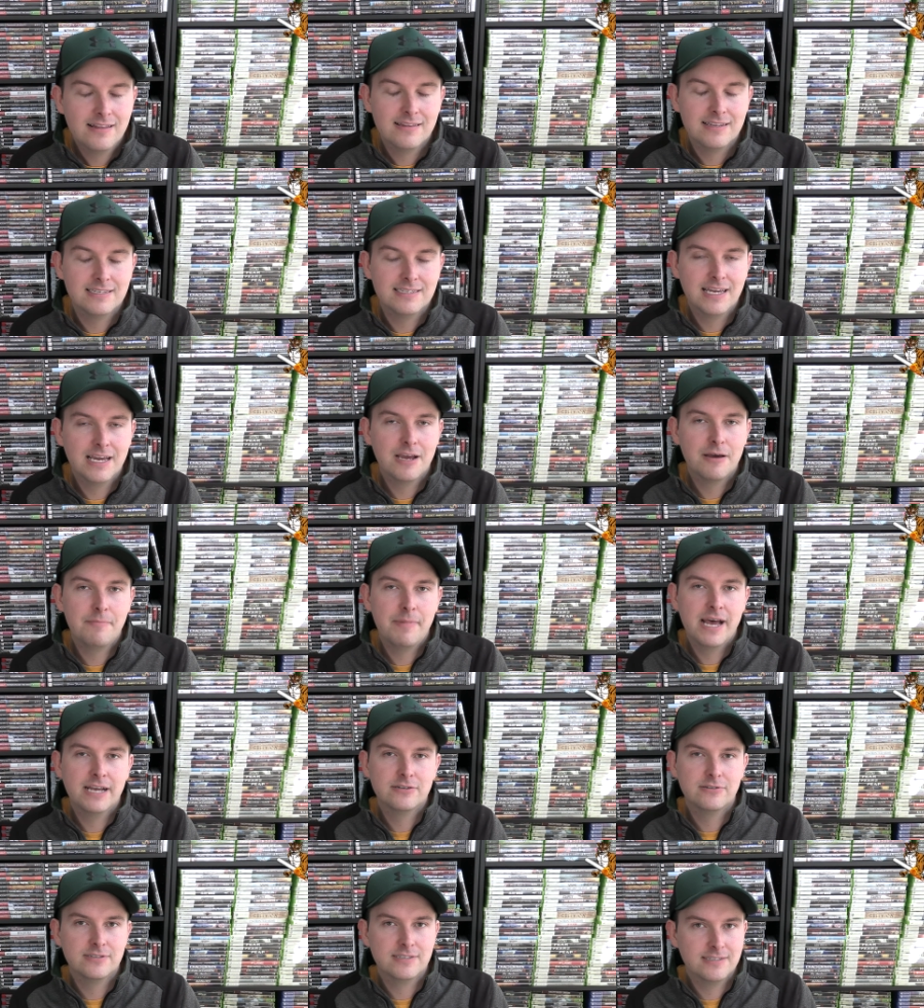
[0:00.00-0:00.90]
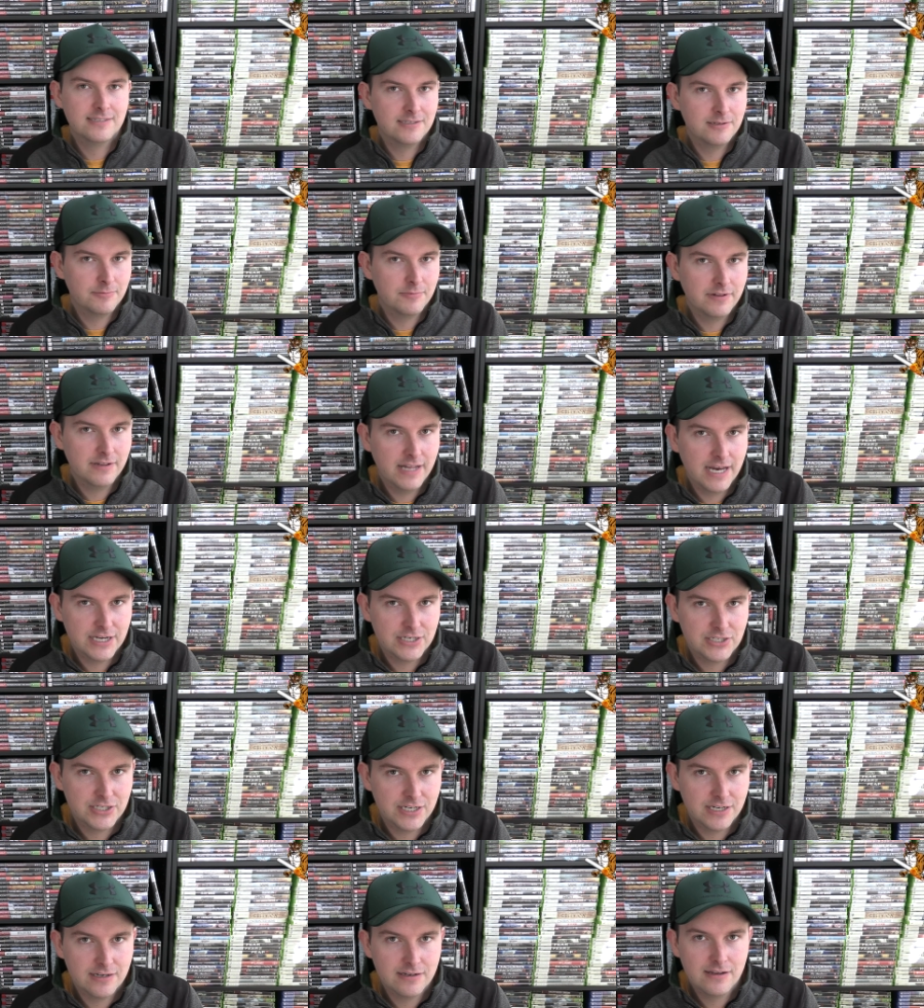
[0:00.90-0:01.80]
the Sega Master System
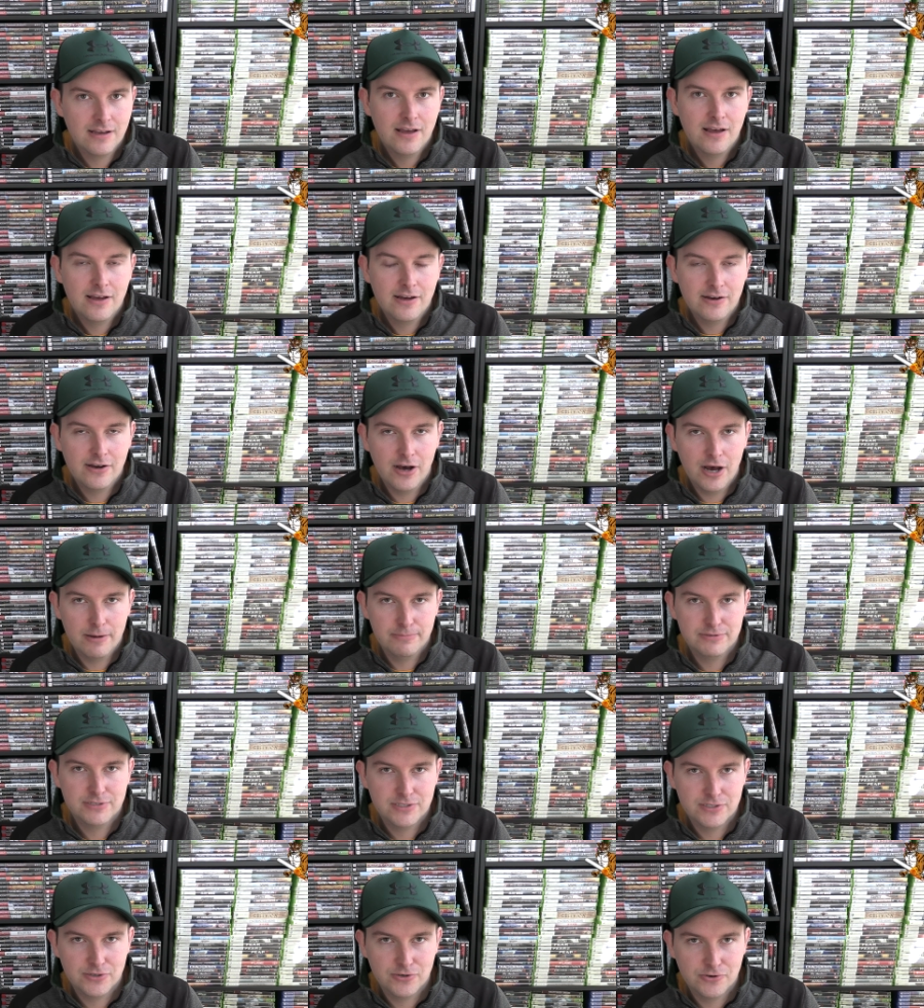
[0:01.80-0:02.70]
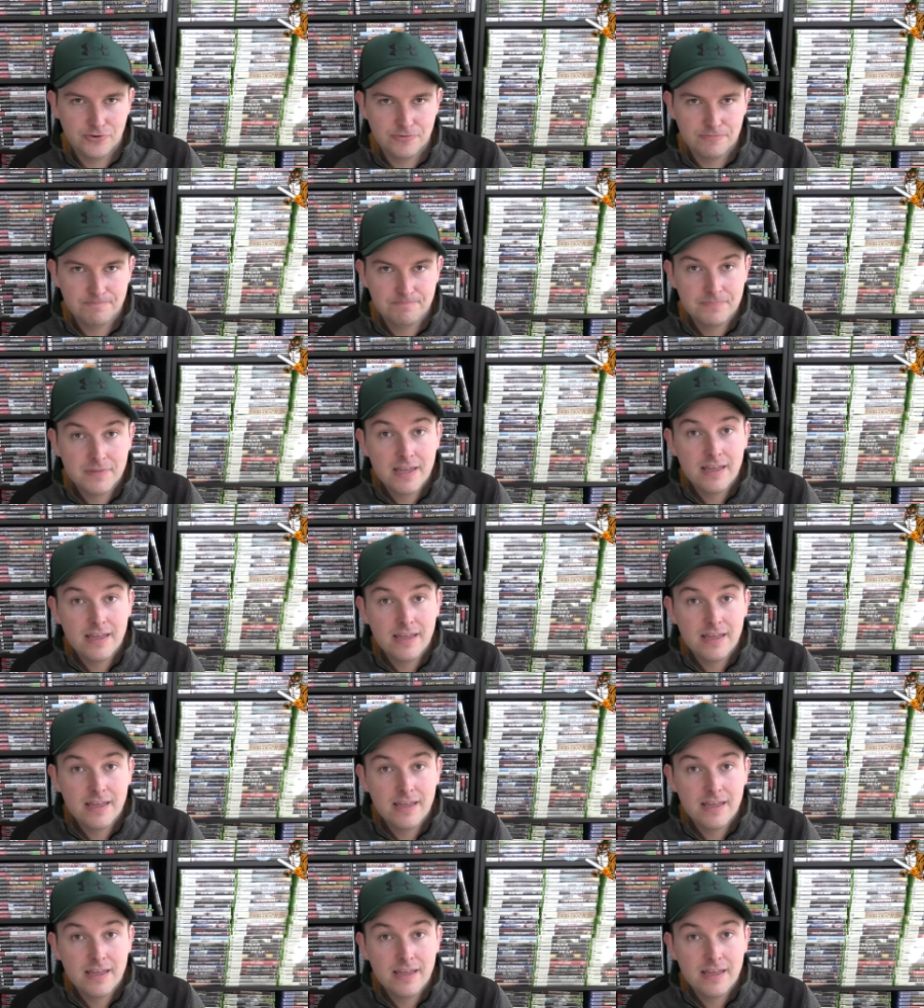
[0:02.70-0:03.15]
Collection, up soon.